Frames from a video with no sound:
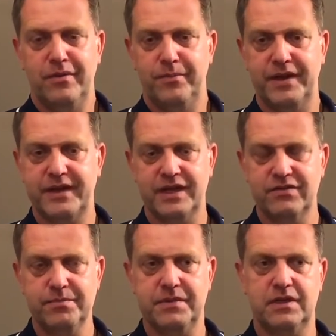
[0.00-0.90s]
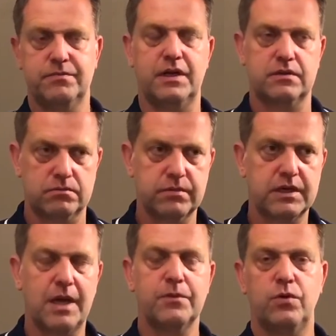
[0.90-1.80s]
better equipment, but
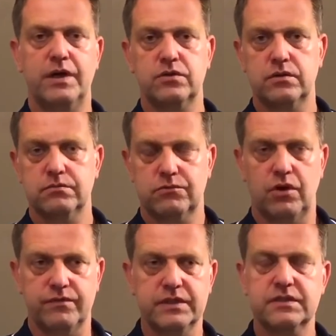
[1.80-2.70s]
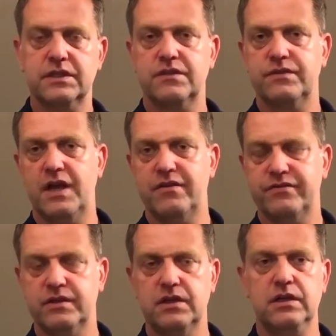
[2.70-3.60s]
I'm quite convinced that we have
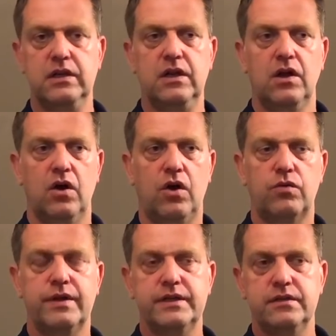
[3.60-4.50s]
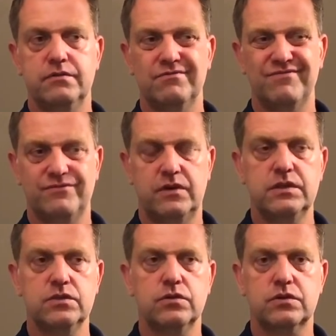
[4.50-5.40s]
already
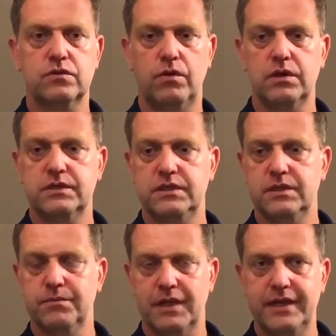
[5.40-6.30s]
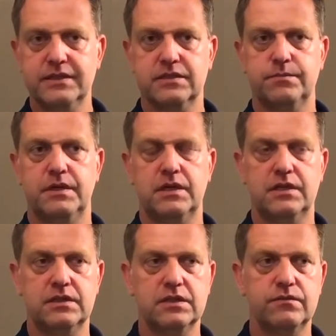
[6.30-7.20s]
very good quality in blades, but
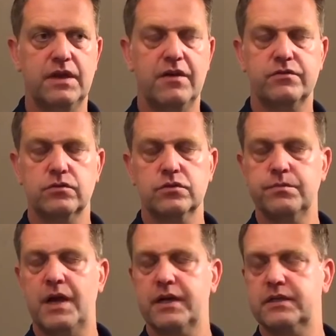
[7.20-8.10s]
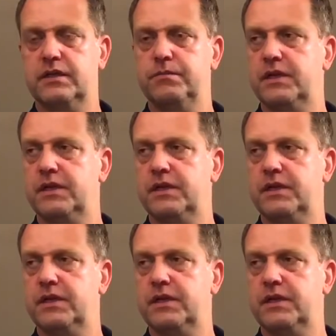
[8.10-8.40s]
I think we have to do the marketing